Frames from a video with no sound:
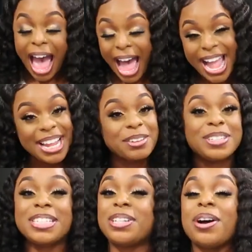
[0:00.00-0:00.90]
I am
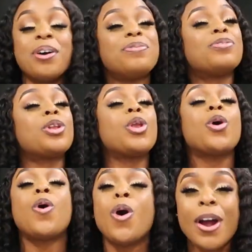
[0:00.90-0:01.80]
still
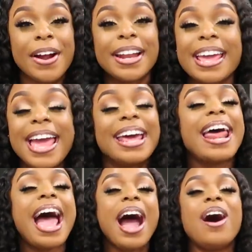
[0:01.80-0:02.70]
floored at
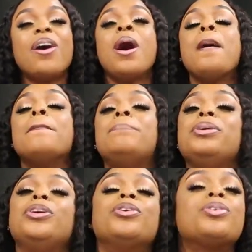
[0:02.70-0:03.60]
how
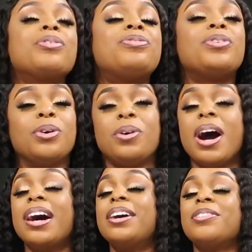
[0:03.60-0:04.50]

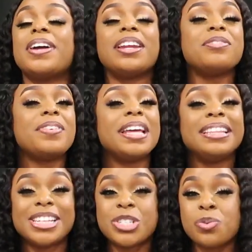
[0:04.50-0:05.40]
beautiful of an
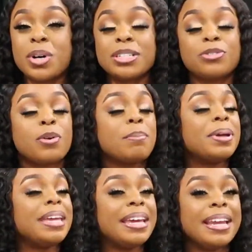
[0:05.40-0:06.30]
event this was, from
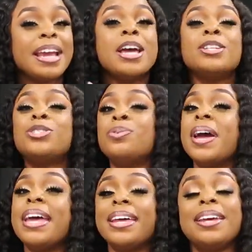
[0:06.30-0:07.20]
beginning to
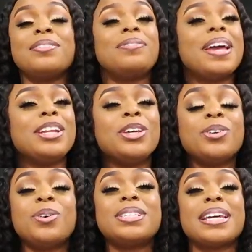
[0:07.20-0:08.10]
end,
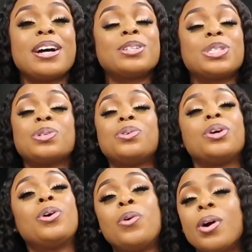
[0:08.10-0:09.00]
venue down to
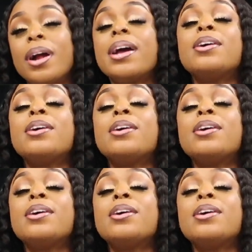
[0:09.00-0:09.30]
decor,